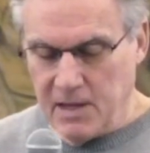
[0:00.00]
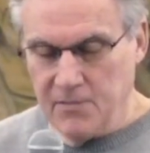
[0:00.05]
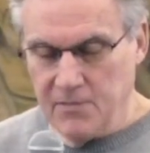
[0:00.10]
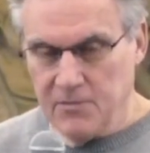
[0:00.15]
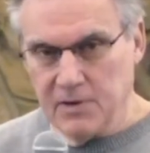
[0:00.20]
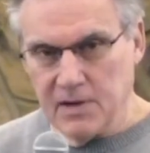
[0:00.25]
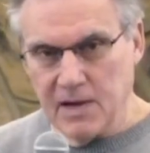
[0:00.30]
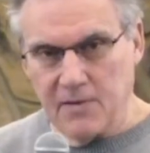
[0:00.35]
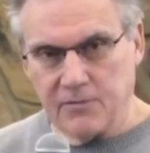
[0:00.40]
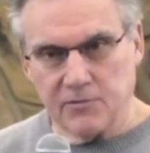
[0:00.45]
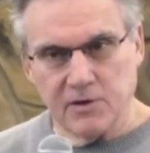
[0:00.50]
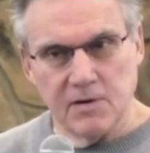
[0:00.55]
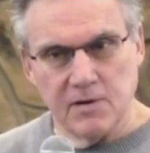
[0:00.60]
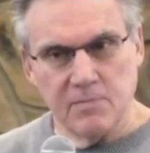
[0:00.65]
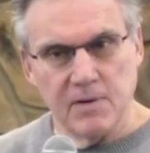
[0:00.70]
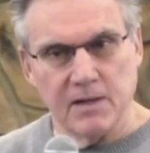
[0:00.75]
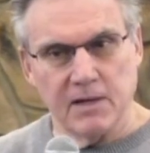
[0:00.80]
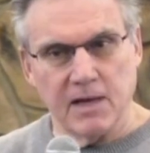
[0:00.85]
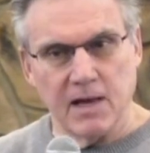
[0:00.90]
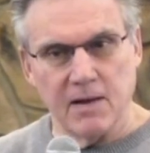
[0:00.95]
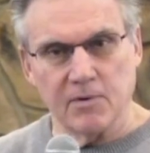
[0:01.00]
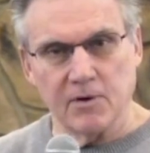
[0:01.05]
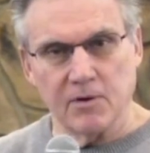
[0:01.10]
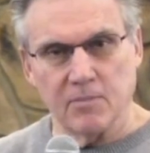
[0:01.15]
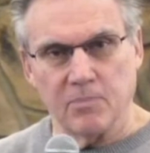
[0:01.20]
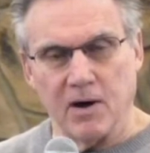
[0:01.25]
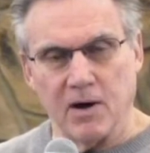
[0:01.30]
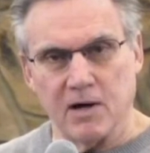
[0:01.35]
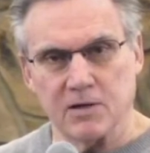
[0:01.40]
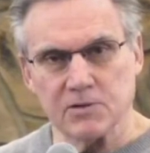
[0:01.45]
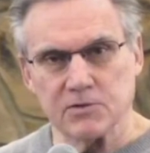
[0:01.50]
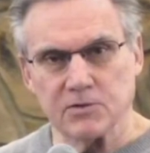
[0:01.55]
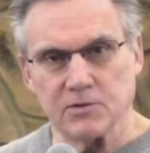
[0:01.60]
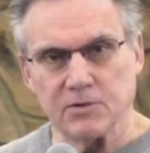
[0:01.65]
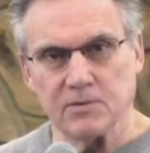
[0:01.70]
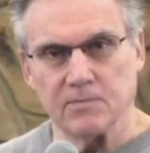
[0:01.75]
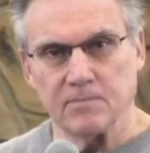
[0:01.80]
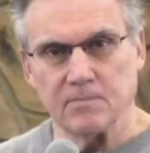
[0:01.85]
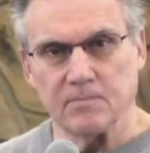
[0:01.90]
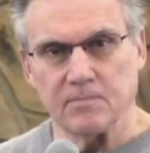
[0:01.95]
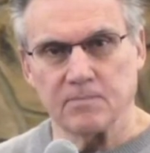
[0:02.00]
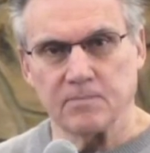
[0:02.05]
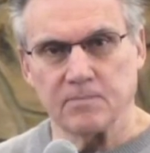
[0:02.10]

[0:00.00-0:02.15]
Even after he became an apostle,